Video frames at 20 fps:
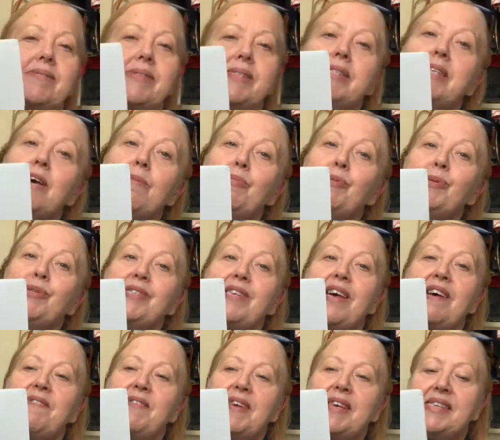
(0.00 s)
sample
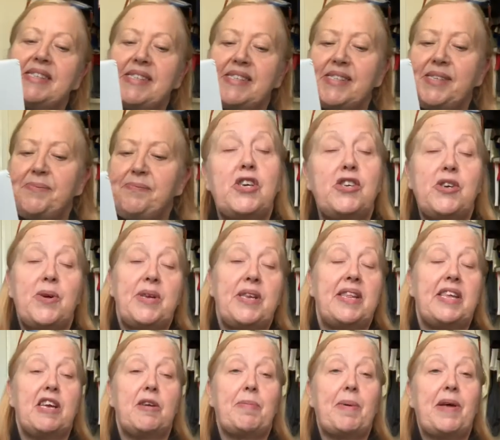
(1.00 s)
service. I don't know
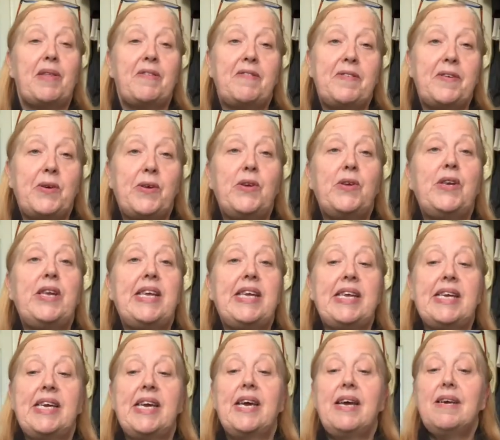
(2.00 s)
anything about the Feel
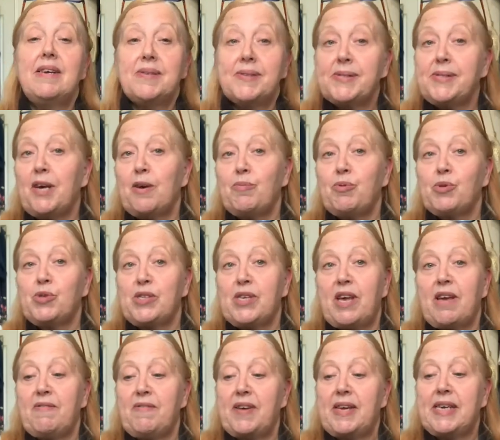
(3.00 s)
Unique sample
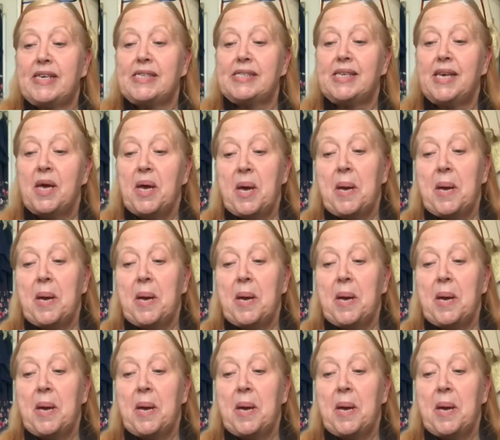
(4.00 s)
service.